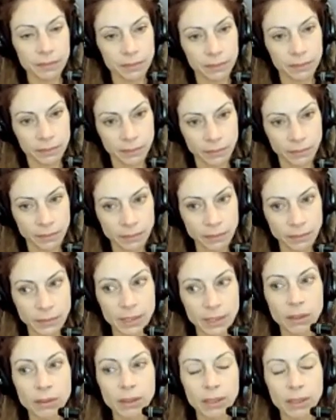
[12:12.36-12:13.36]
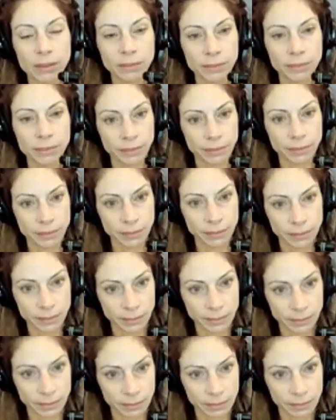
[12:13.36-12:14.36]

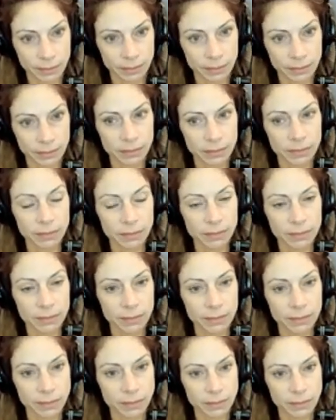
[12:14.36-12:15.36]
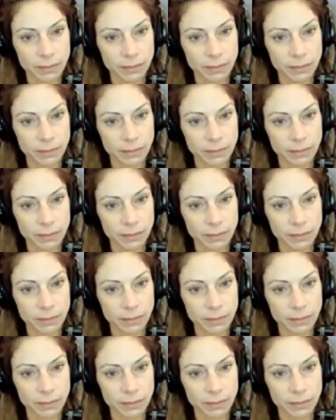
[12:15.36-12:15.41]
The person shown says nothing.